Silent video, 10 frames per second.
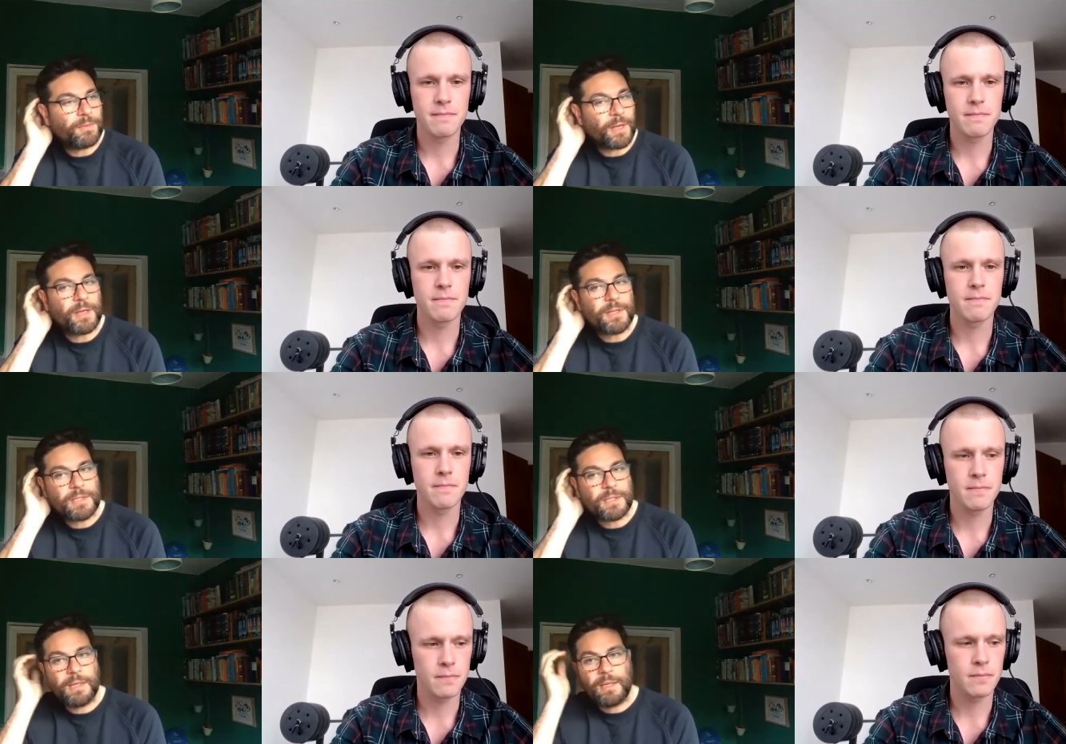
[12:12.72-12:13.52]

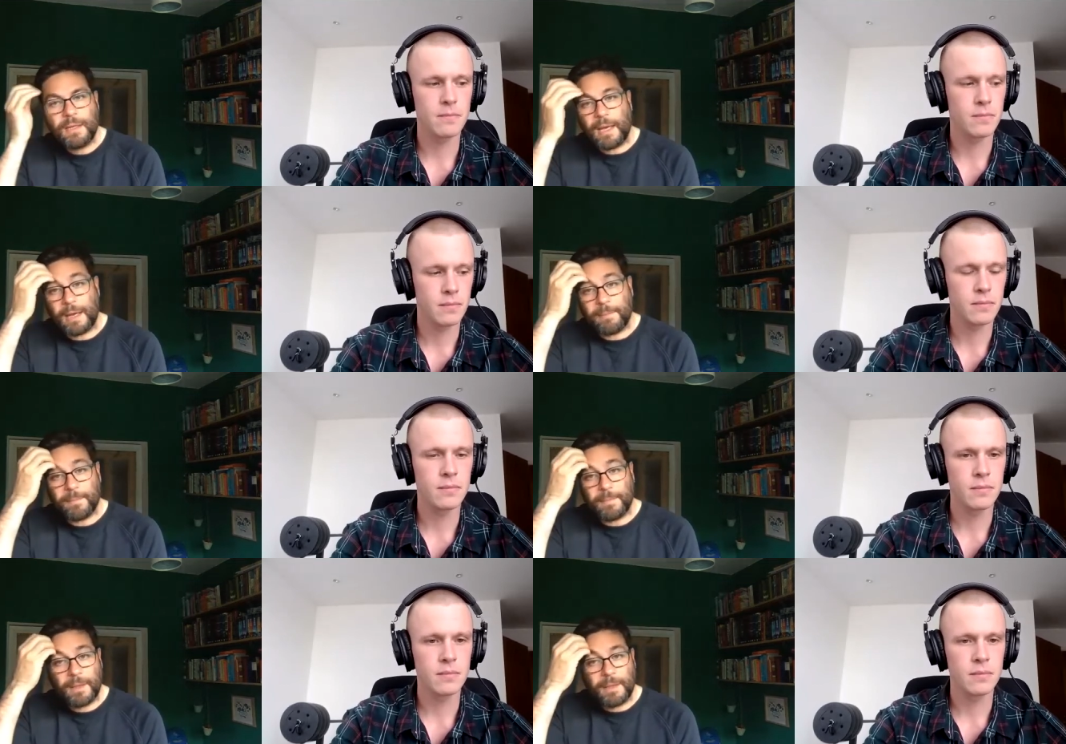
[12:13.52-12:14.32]
Speaker 1: first.
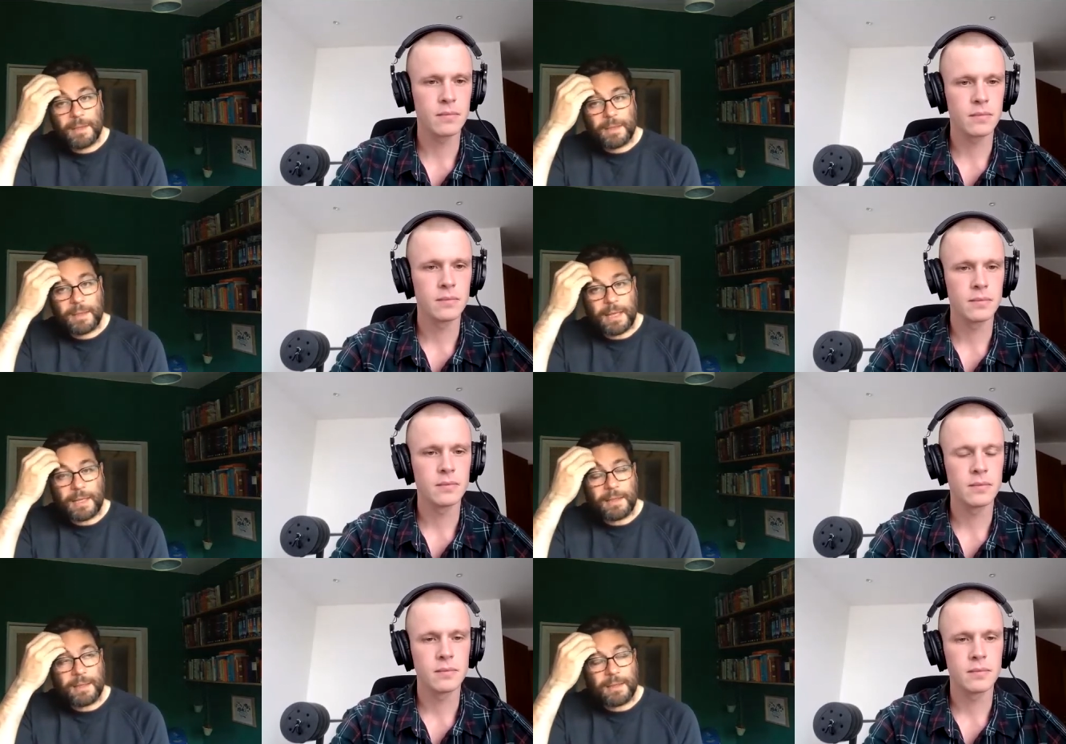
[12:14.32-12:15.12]
um it,